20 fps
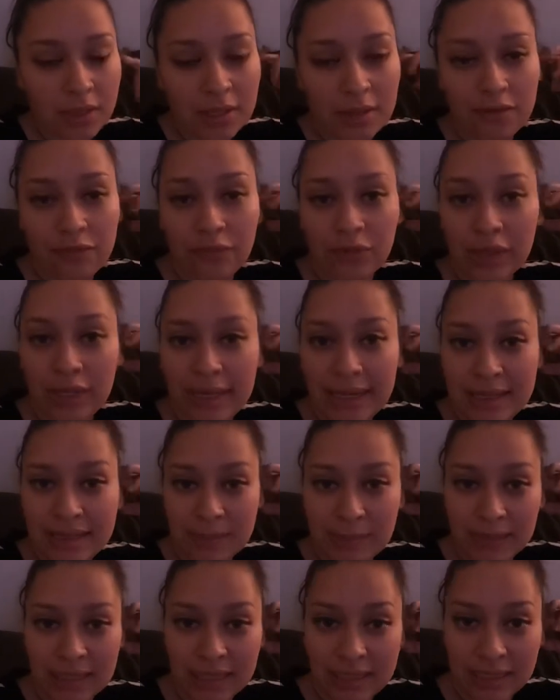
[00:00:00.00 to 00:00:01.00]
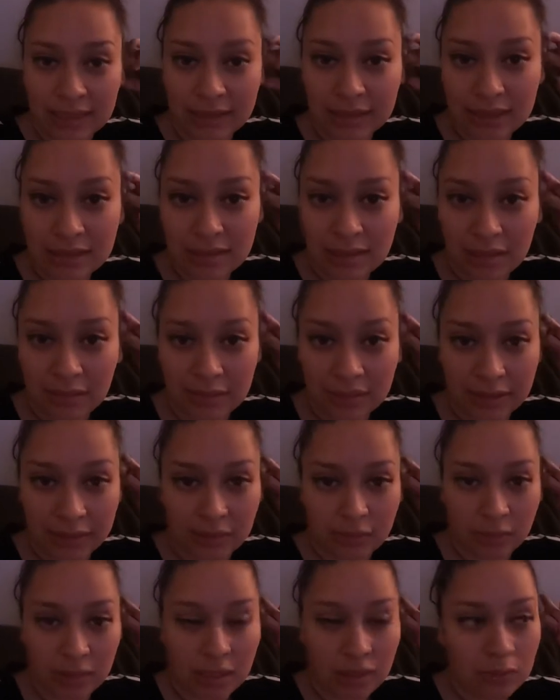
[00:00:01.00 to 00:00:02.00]
For las mañanitas de la Virgen
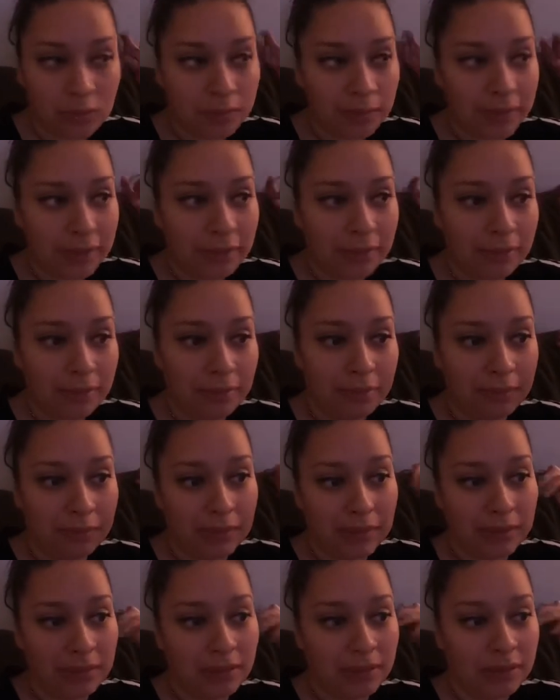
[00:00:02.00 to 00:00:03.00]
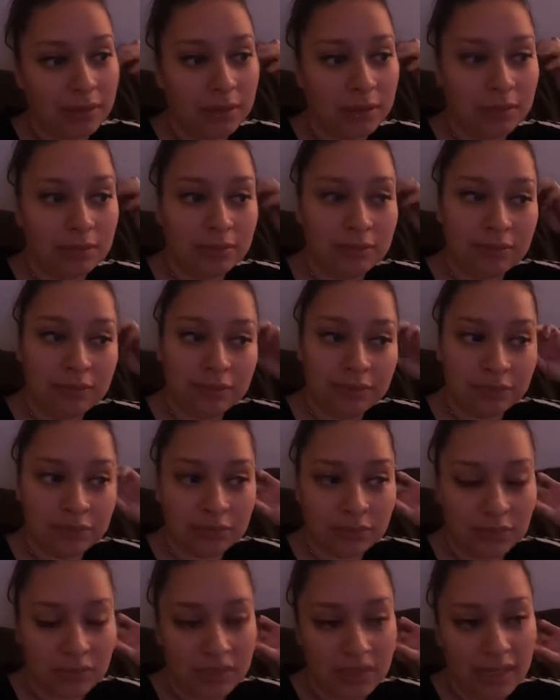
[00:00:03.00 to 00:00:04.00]
de Guadalupe. But,
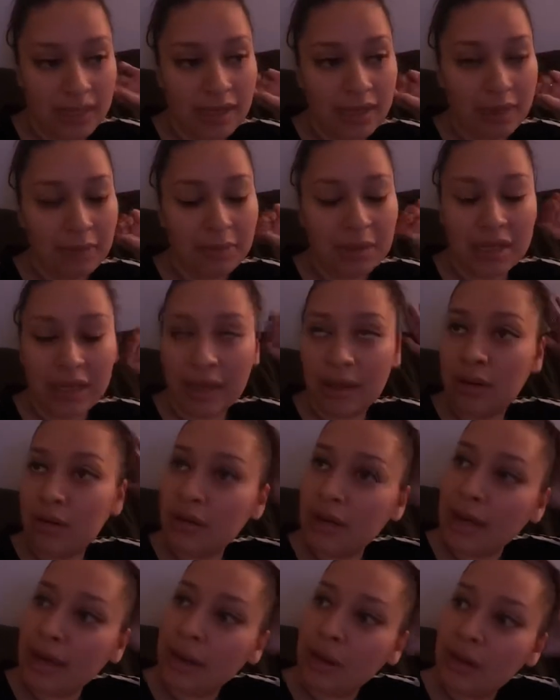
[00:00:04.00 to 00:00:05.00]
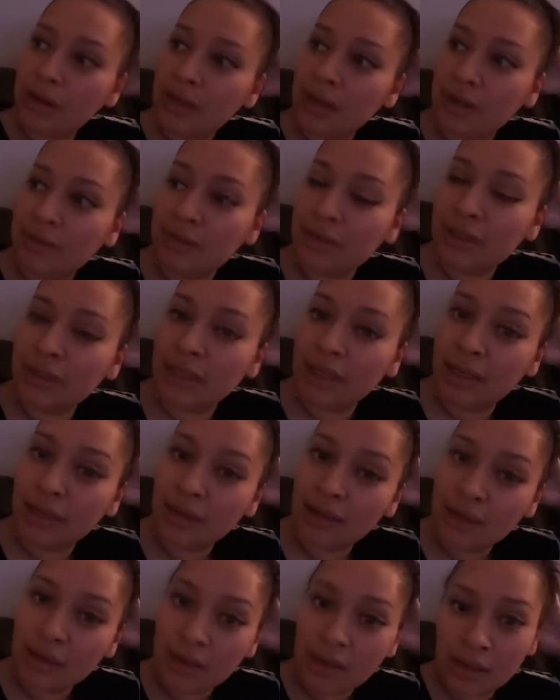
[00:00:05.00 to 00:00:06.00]
yeah, I mean, I hung out and
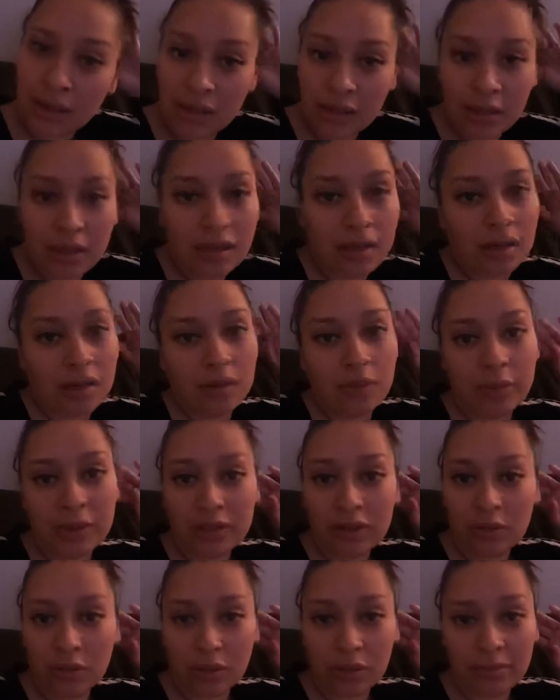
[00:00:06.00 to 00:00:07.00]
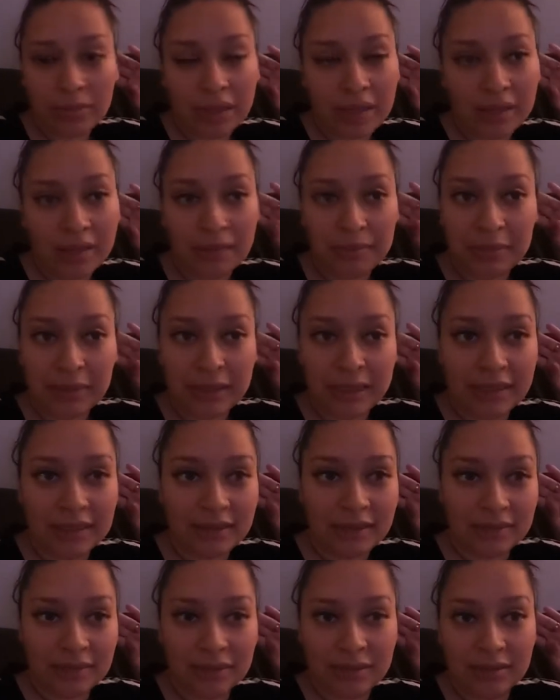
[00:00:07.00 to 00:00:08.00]
everything with Norma,
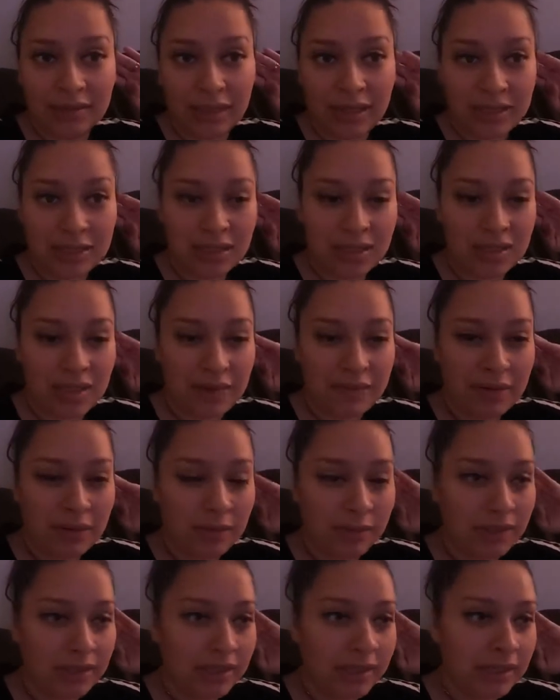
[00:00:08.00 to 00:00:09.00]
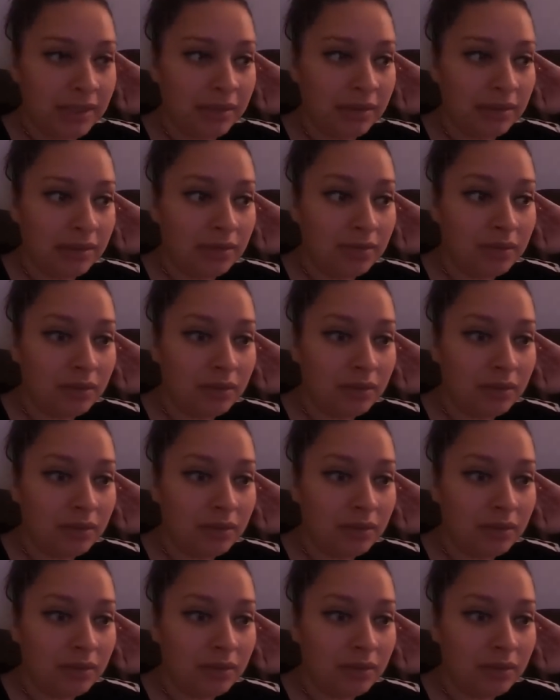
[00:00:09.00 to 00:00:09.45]
but I just haven't really,